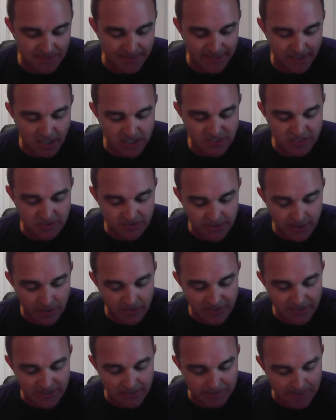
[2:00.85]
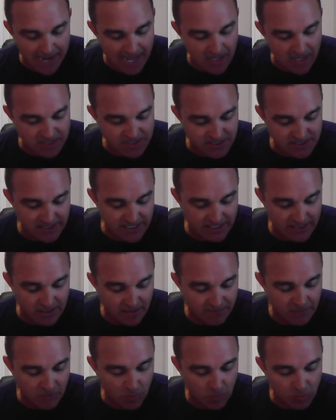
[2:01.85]
but I also know that the policy that
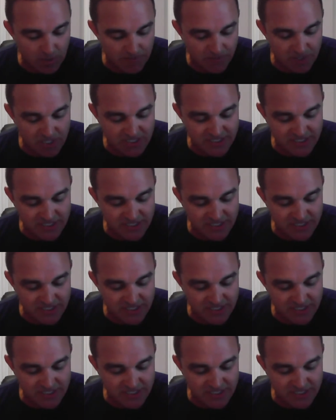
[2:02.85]
Governor Whitmer